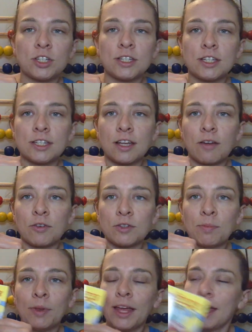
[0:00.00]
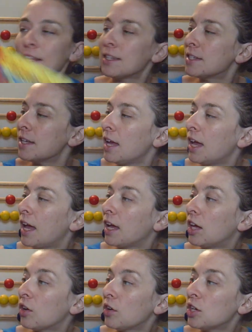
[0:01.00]
Discovers Plants, and
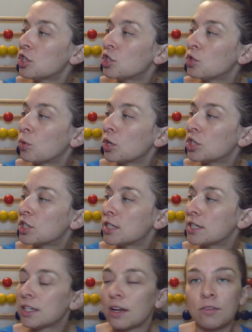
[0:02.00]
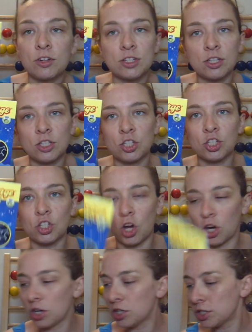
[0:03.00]
Curious George Discovers the
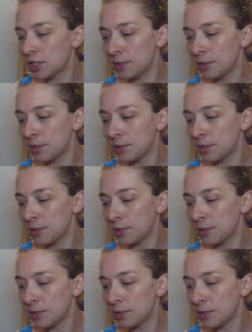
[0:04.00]
Stars.